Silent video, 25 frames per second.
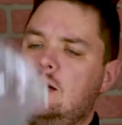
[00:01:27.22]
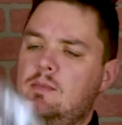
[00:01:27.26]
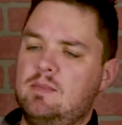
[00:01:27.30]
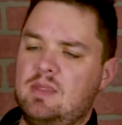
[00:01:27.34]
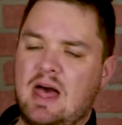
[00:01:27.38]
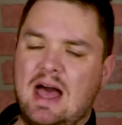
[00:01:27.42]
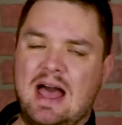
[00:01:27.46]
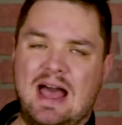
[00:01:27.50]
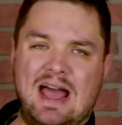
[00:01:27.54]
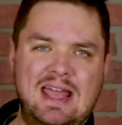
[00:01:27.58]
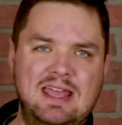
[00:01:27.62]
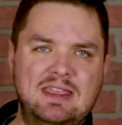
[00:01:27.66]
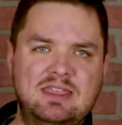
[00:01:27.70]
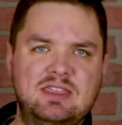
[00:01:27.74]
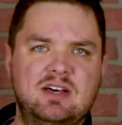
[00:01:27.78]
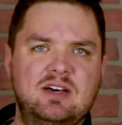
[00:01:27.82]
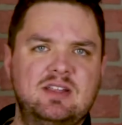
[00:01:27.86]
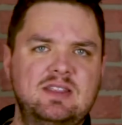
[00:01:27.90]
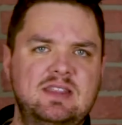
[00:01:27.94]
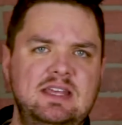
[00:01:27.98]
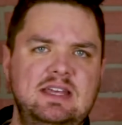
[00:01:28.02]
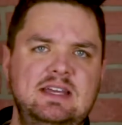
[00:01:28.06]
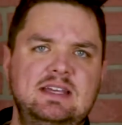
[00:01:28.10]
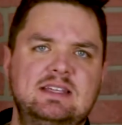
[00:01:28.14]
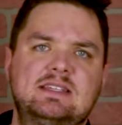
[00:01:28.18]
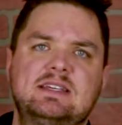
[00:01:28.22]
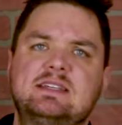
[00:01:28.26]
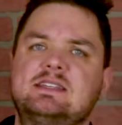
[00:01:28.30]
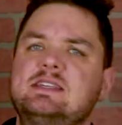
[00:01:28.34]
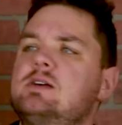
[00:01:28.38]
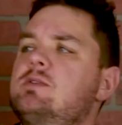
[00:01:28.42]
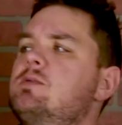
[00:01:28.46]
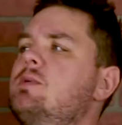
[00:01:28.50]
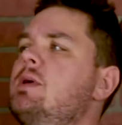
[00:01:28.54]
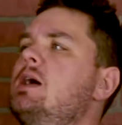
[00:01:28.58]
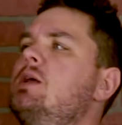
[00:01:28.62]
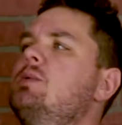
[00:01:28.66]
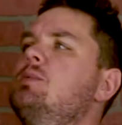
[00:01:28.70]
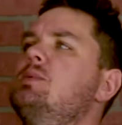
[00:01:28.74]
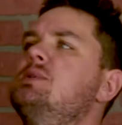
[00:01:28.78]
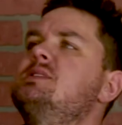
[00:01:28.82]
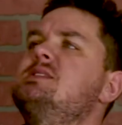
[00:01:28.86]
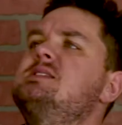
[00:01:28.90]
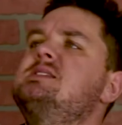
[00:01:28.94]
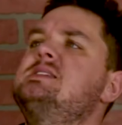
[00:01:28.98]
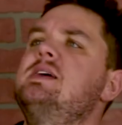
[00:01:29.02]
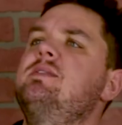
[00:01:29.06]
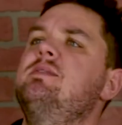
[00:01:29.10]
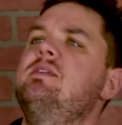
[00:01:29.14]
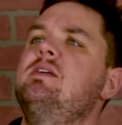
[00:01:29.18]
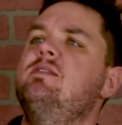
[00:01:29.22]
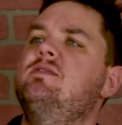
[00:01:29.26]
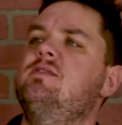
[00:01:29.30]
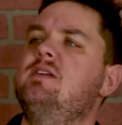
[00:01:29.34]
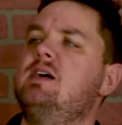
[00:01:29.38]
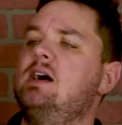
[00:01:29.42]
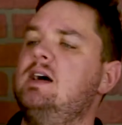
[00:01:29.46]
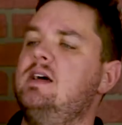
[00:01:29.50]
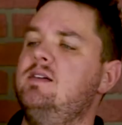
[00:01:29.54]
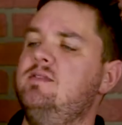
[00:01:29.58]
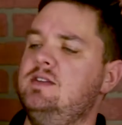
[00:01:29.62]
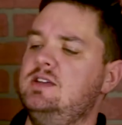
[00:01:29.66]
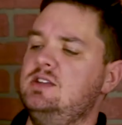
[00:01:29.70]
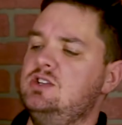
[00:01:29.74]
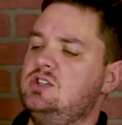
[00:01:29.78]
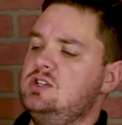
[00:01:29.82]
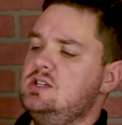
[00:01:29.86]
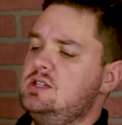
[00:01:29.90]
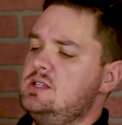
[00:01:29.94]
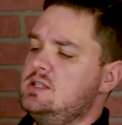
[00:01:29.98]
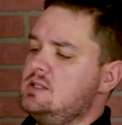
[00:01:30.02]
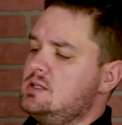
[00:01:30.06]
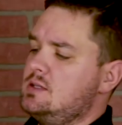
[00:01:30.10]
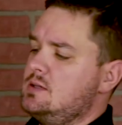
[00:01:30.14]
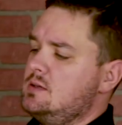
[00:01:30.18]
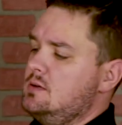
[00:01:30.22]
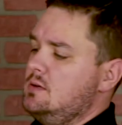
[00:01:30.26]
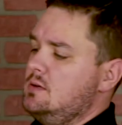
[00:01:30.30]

The height on these, as I read, was 75 inches.